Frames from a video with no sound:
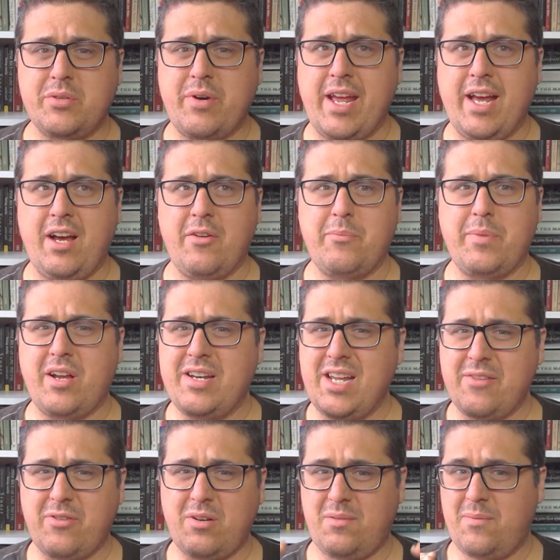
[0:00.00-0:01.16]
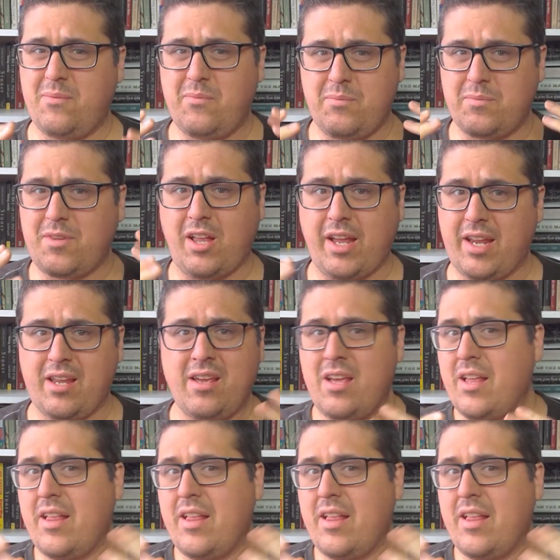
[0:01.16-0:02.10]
around, but I never like,